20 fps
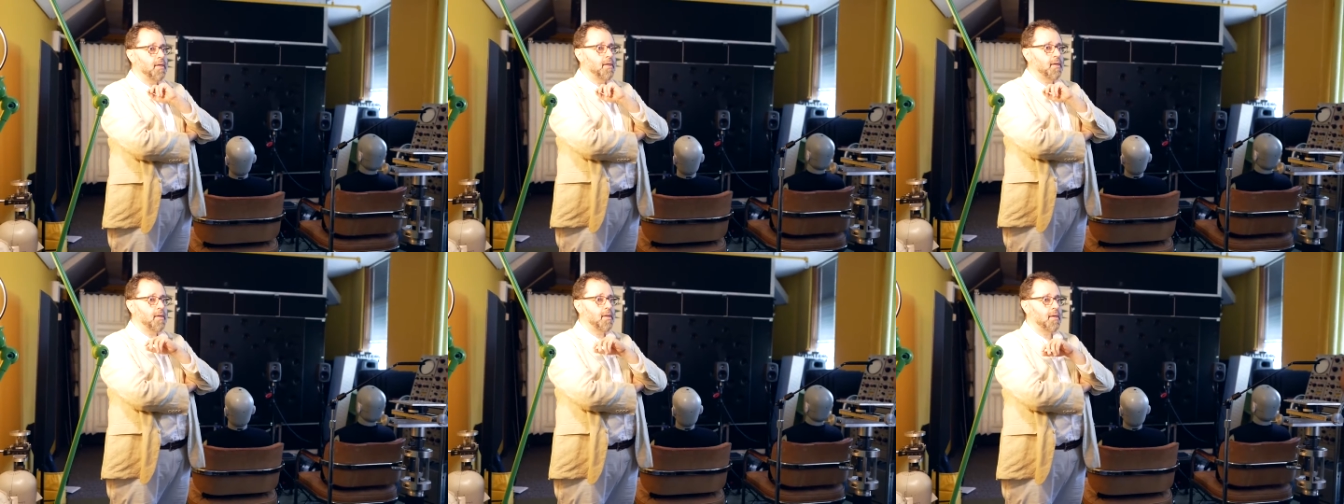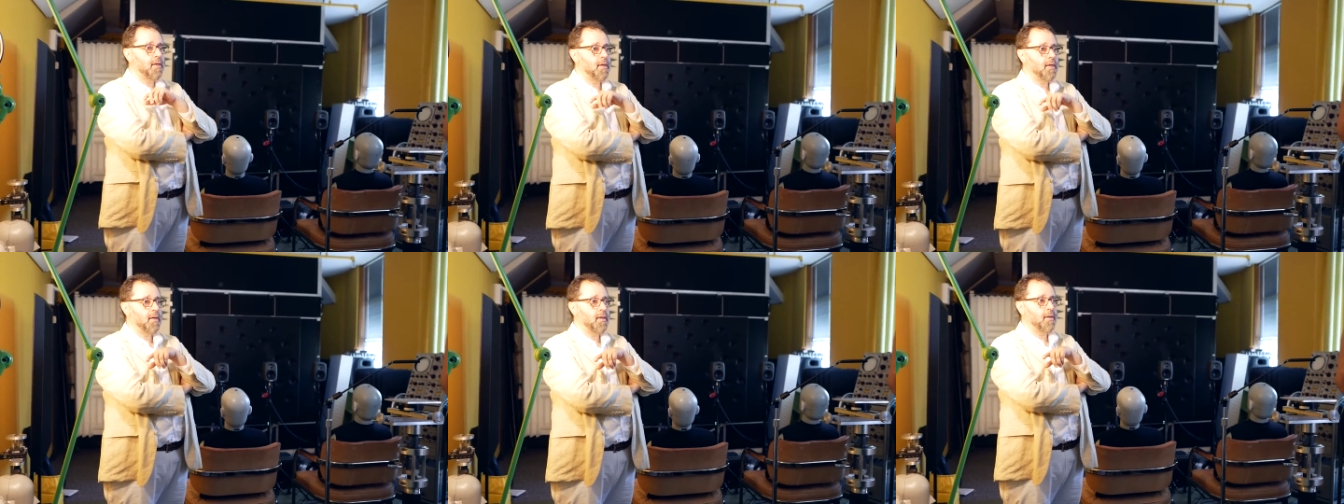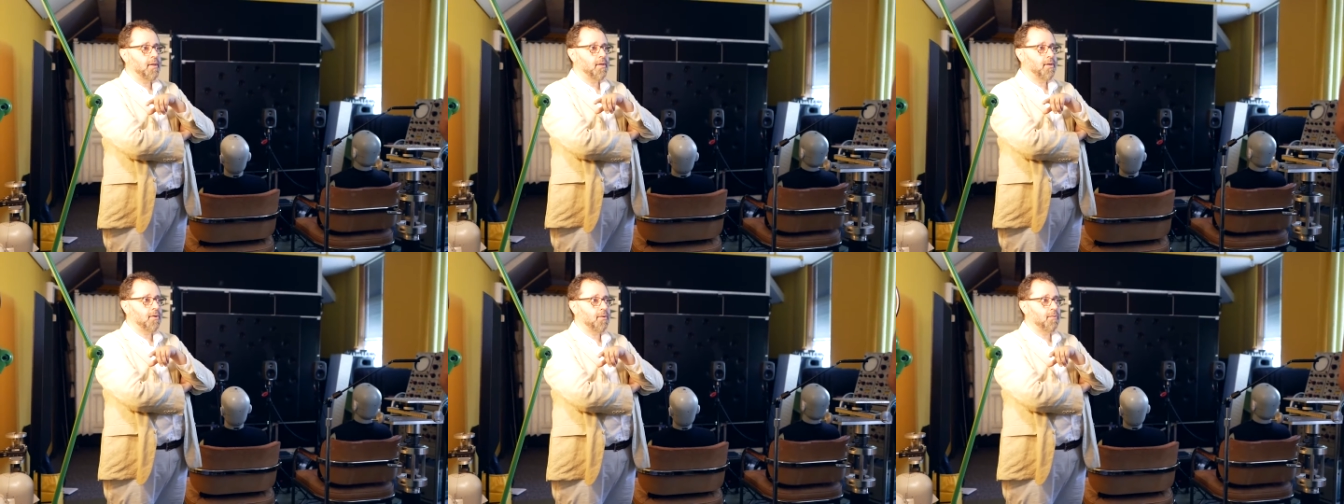
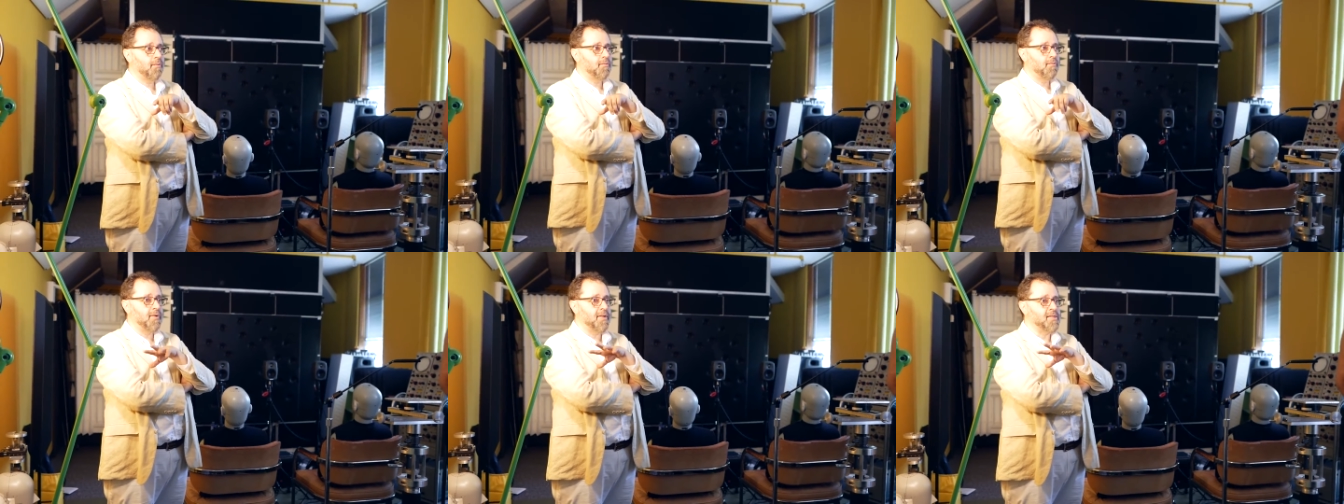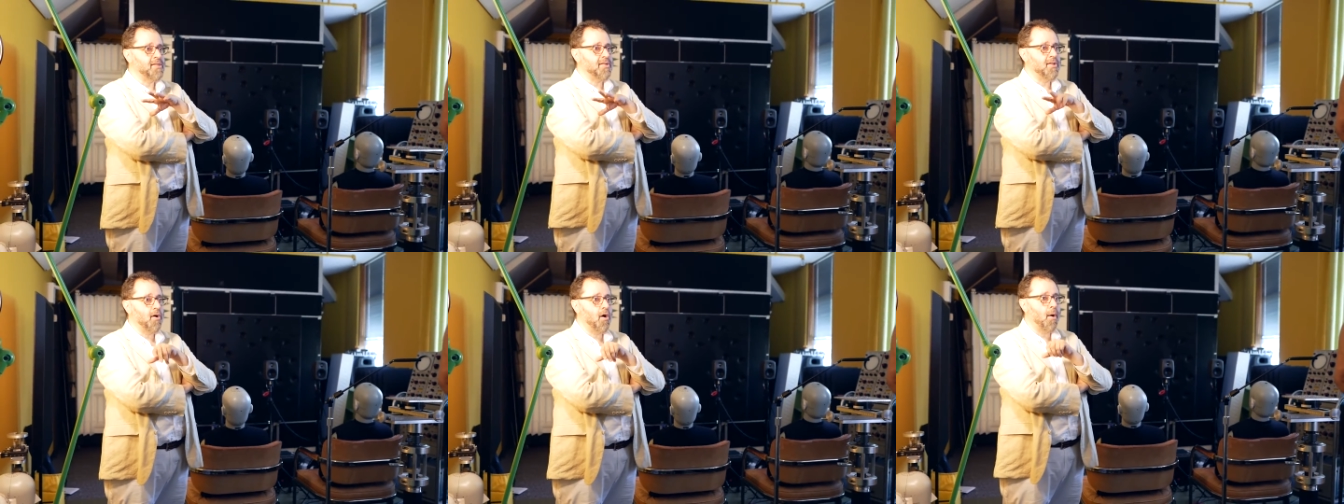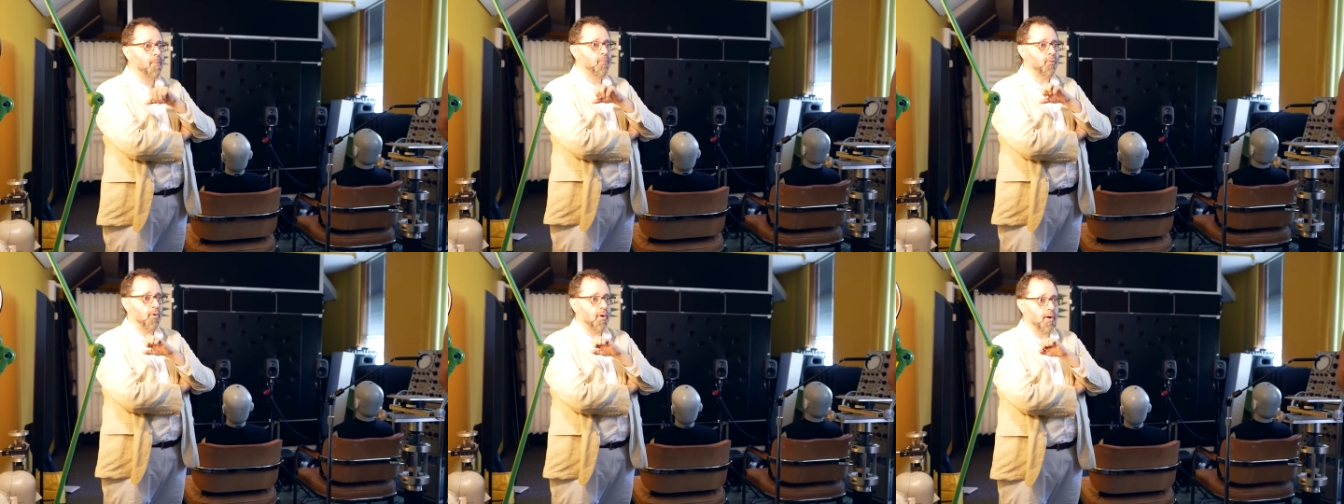he convinced the
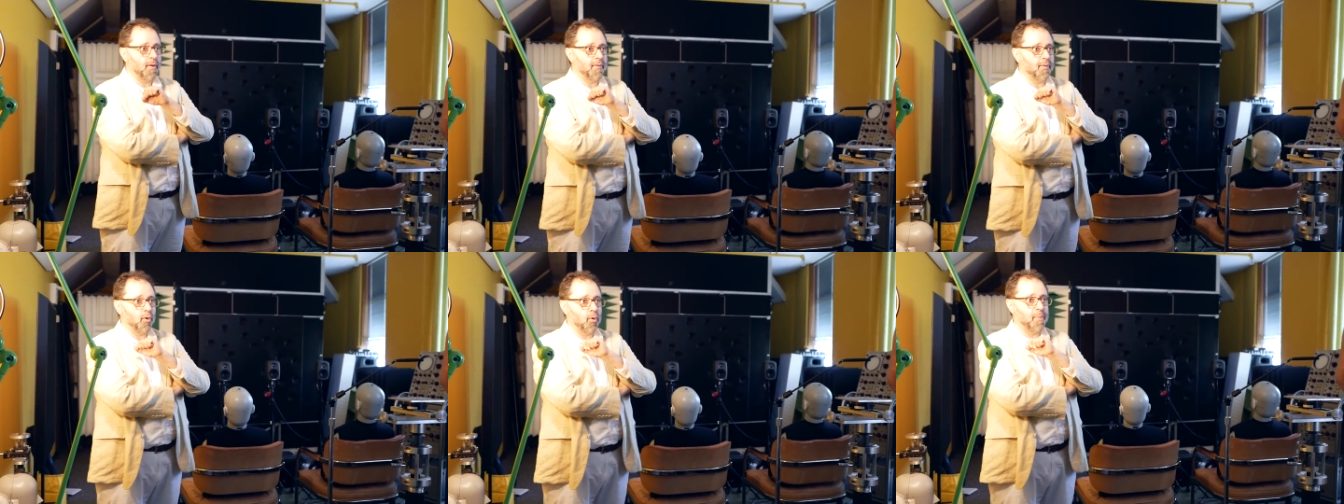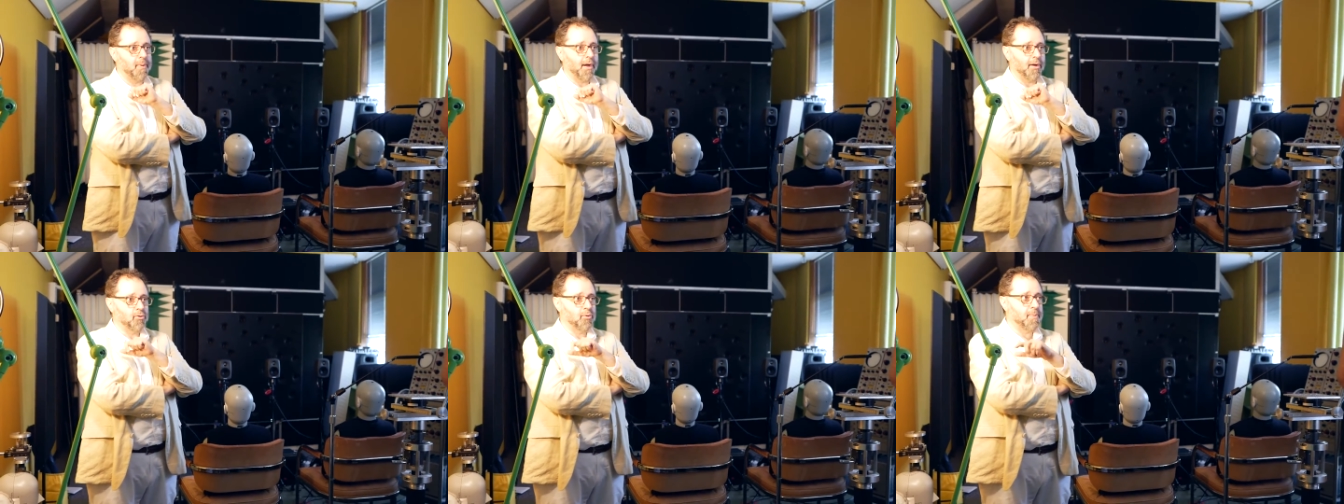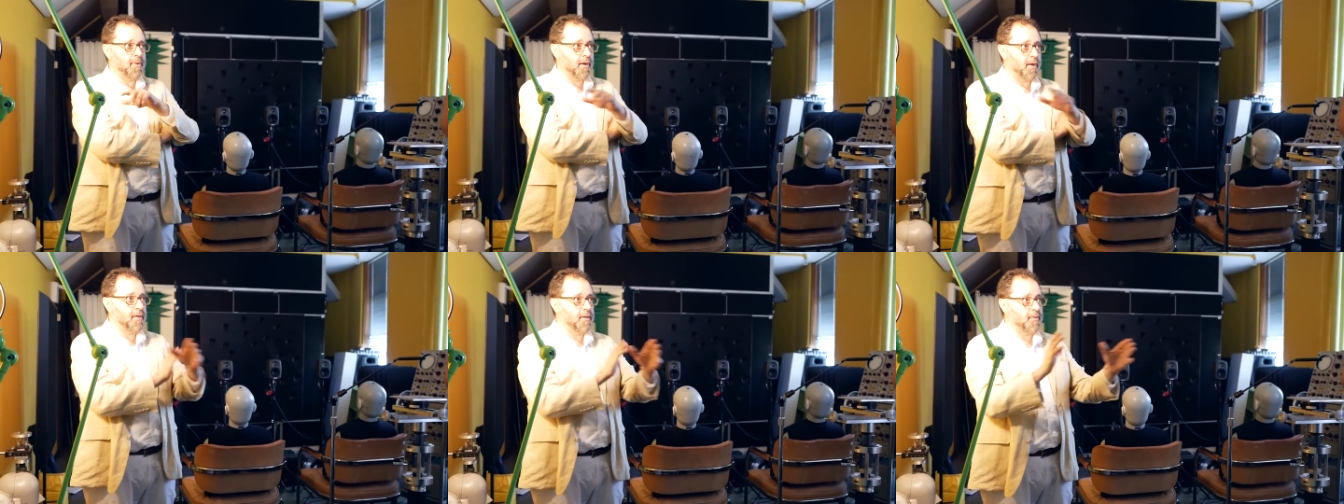opera, the Opéra de
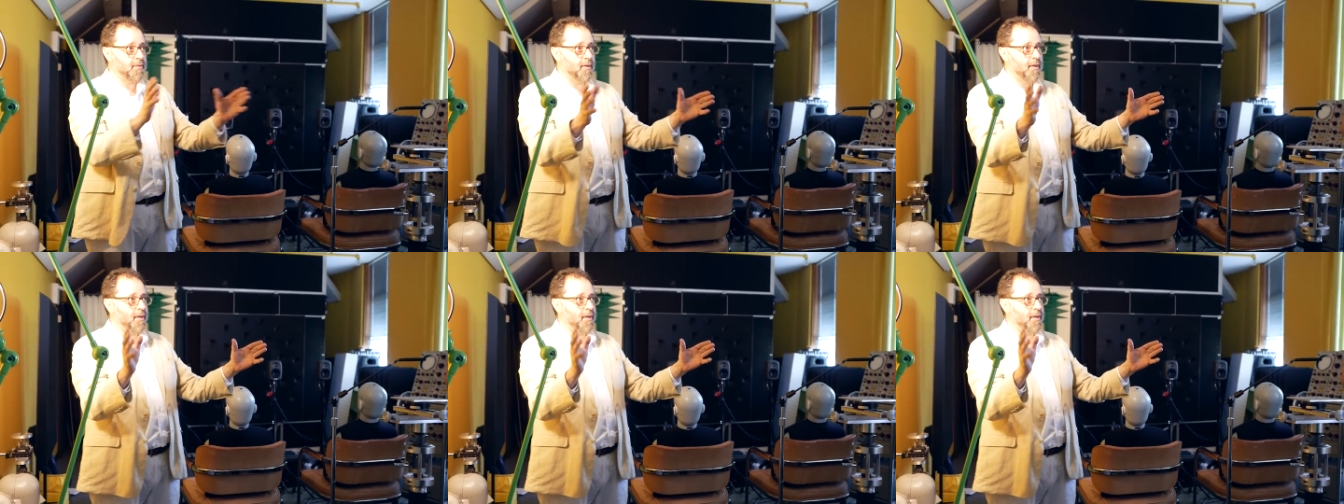Paris,